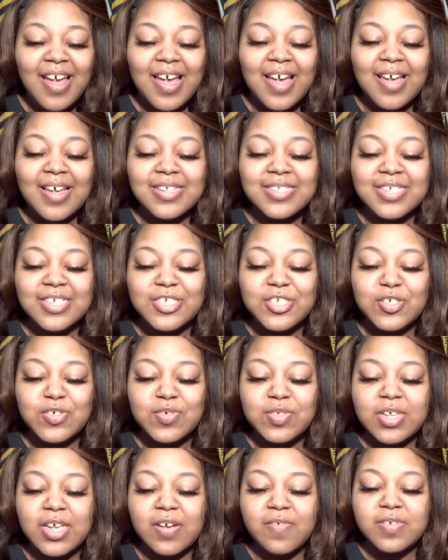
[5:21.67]
it says
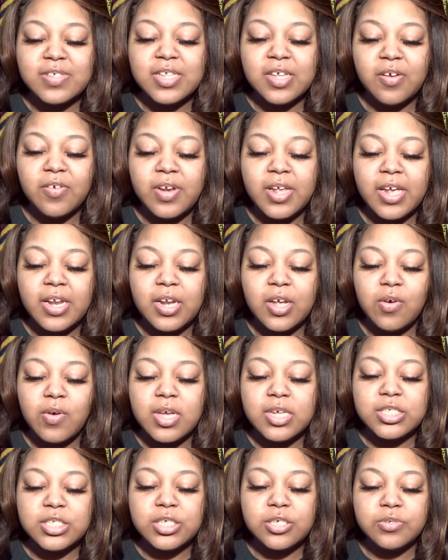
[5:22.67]
use every single day, no
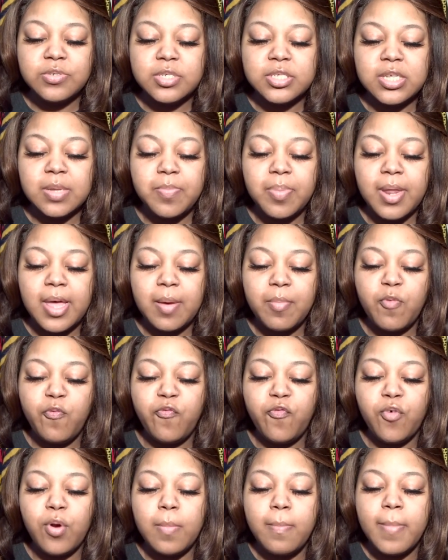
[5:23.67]
excuses. Apply
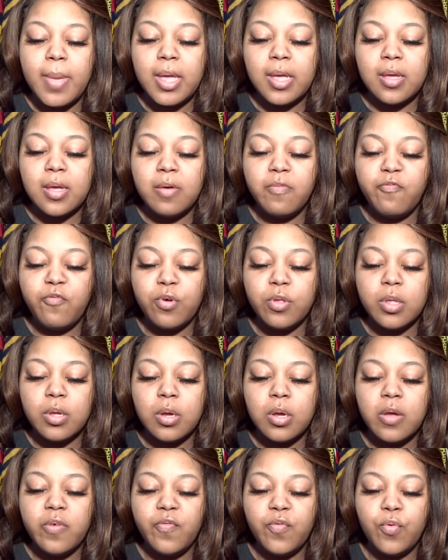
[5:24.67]
before makeup for the
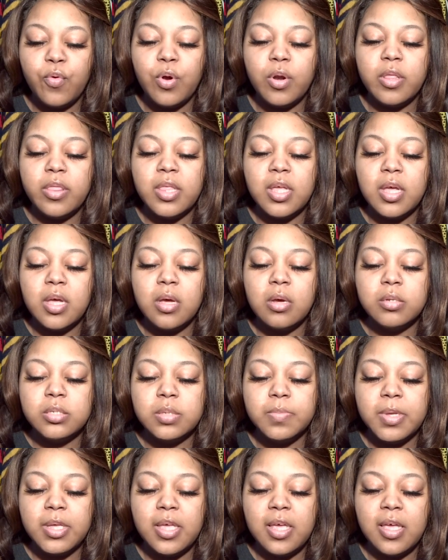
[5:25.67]
for the
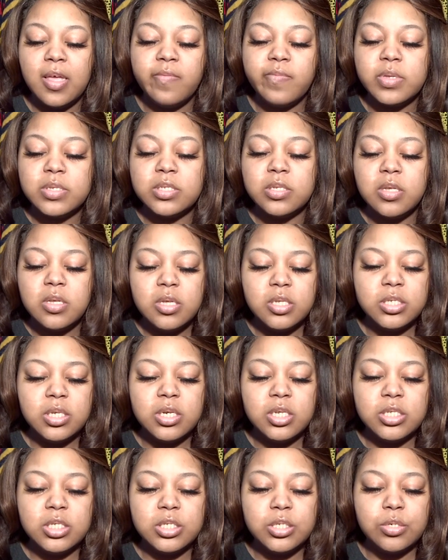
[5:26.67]
ultimate canvas. So
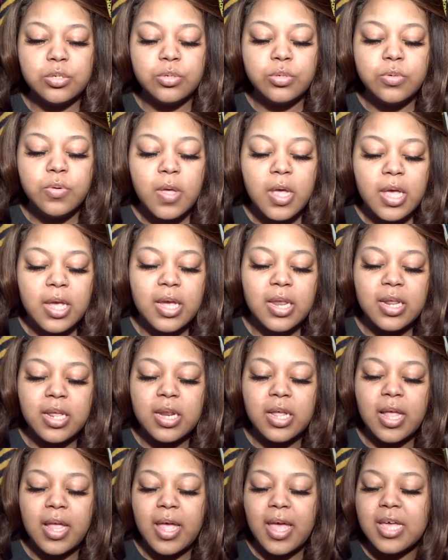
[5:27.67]
this is cool. And
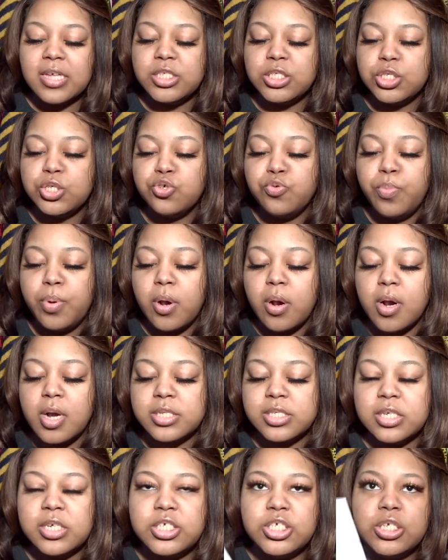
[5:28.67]
it has two
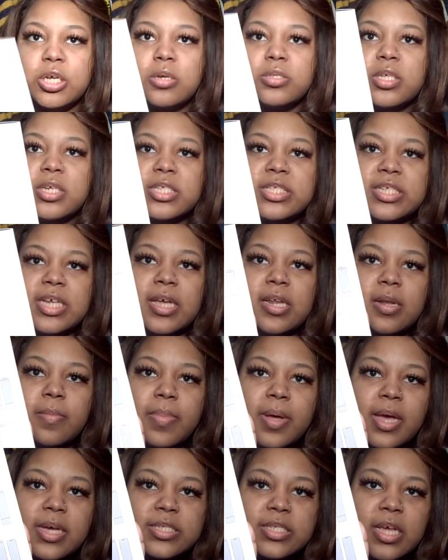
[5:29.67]
parts and it shows on the side of the
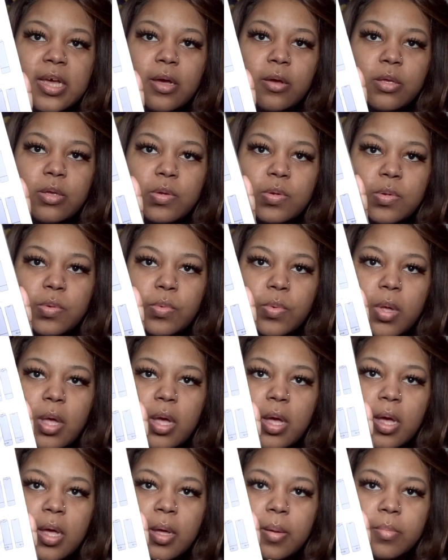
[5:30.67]
box how you
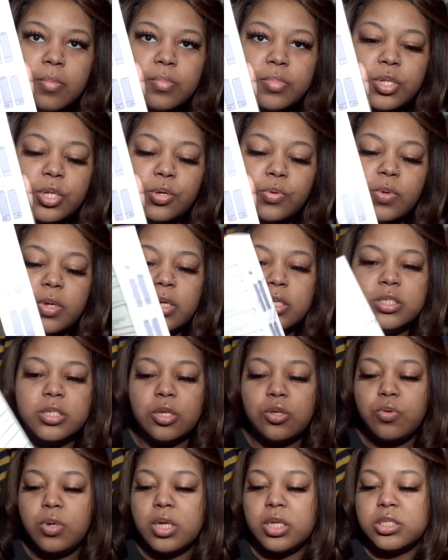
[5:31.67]
um, do it. So
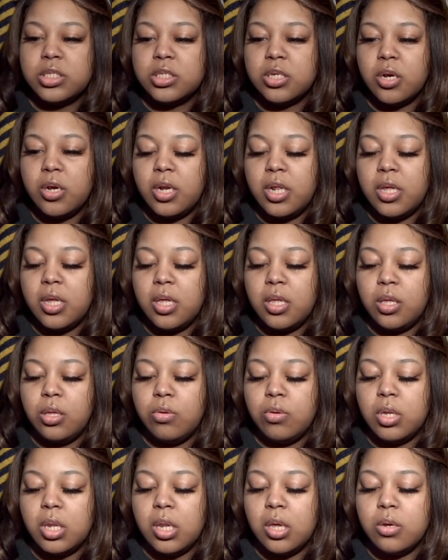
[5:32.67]
you insert it and you
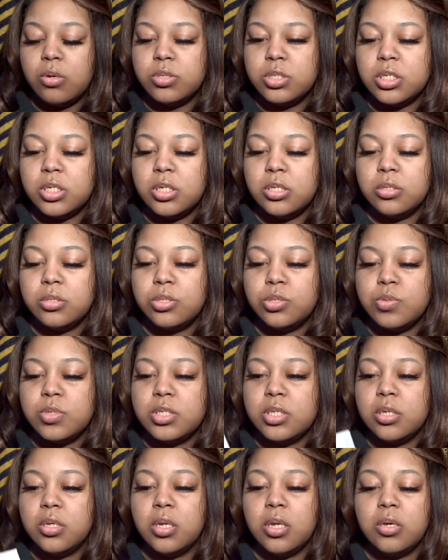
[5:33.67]
close it,
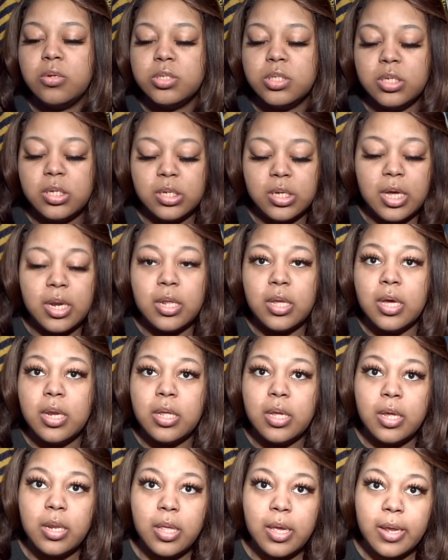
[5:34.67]
twist and close it, yada, yada,
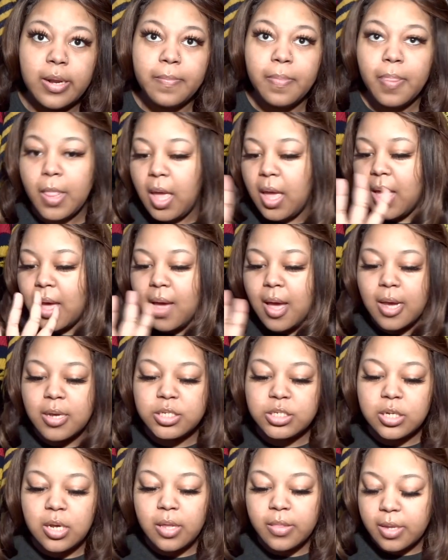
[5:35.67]
yada, yada. I'll
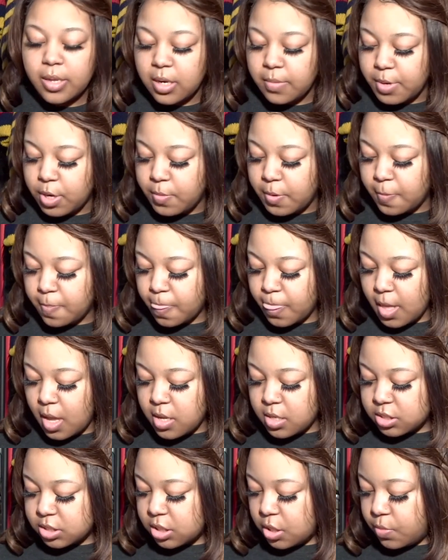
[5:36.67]
show you in a moment.
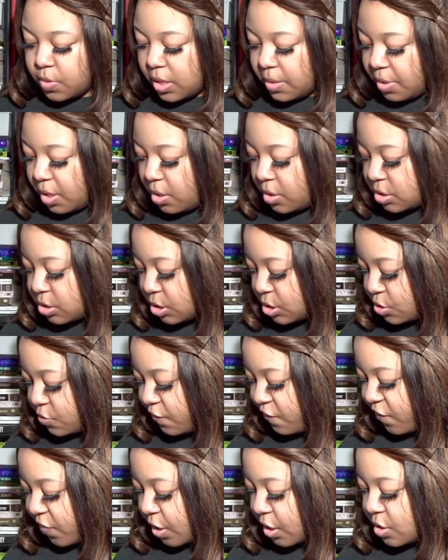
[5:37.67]
So what I'm going to do
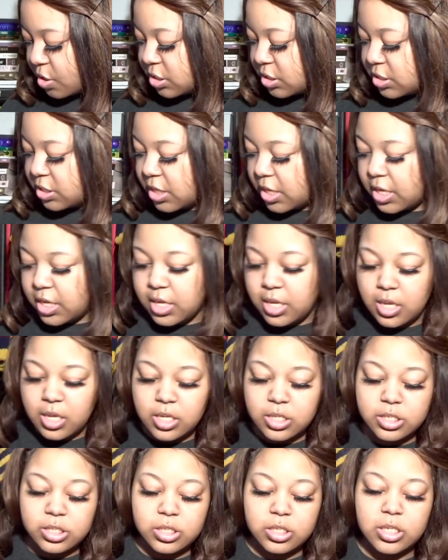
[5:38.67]
first
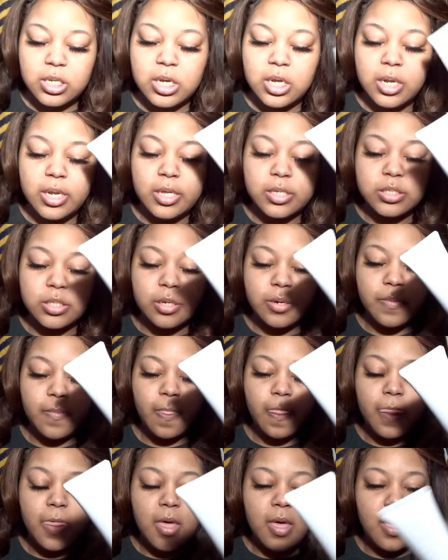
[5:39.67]
is the cleanser.
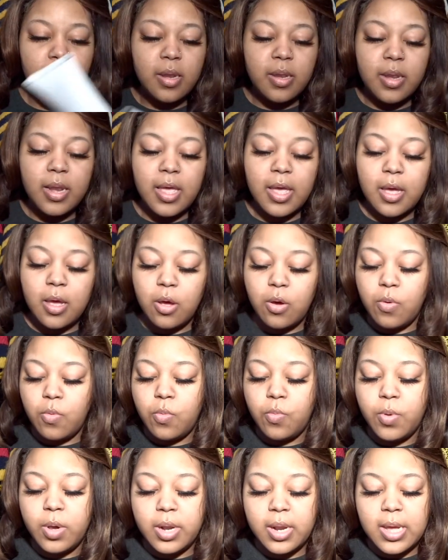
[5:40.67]
Now
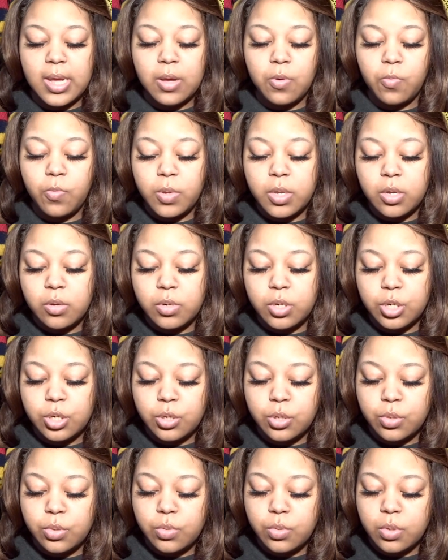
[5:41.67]
what I will
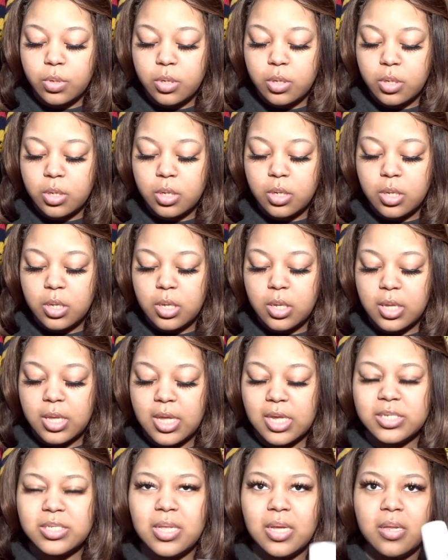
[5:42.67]
do, it
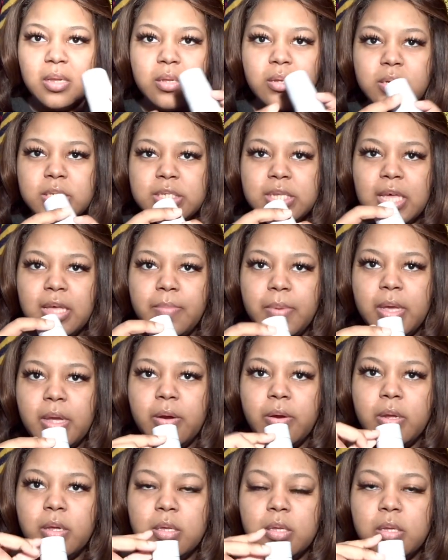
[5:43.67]
has like a little tape
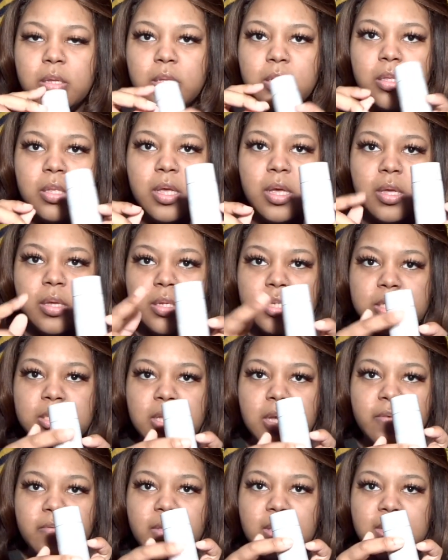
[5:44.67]
area. Like
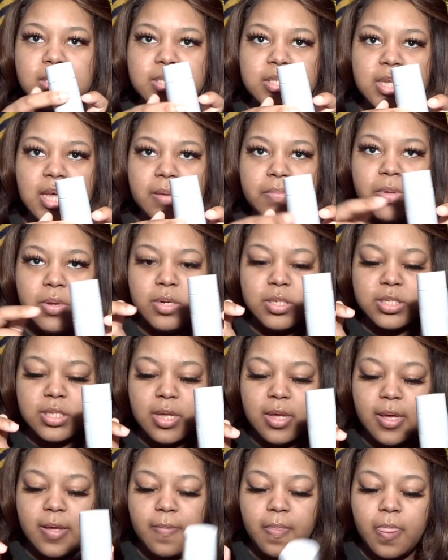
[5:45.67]
everything is taped on the
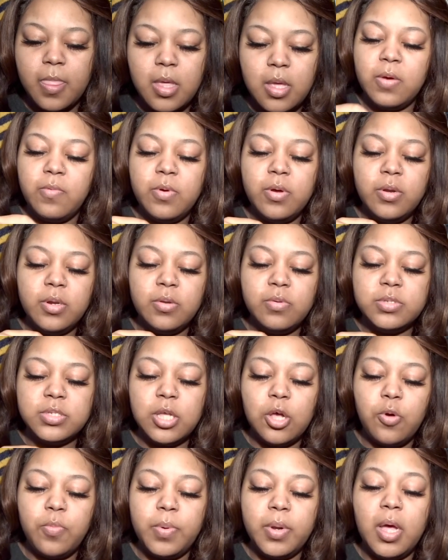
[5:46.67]
side. What we'll do is
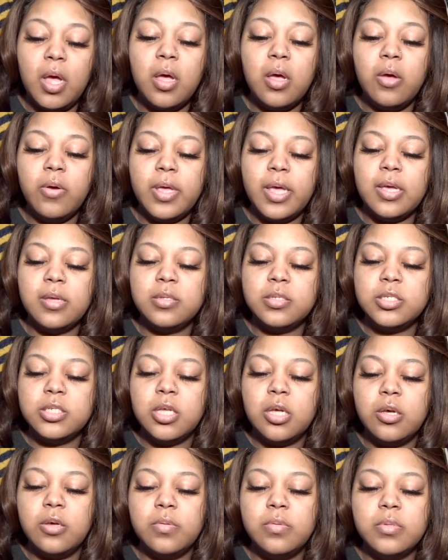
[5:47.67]
open, oh, okay.
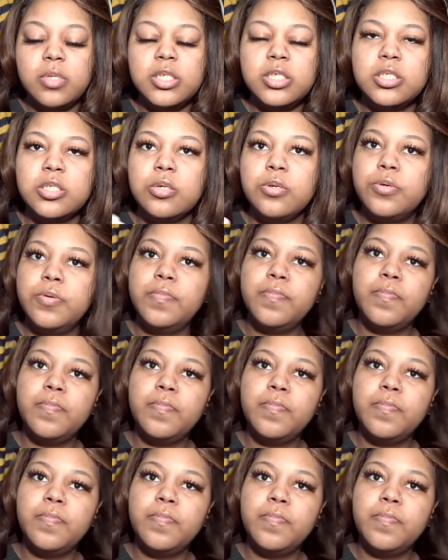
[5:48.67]
So this is cool.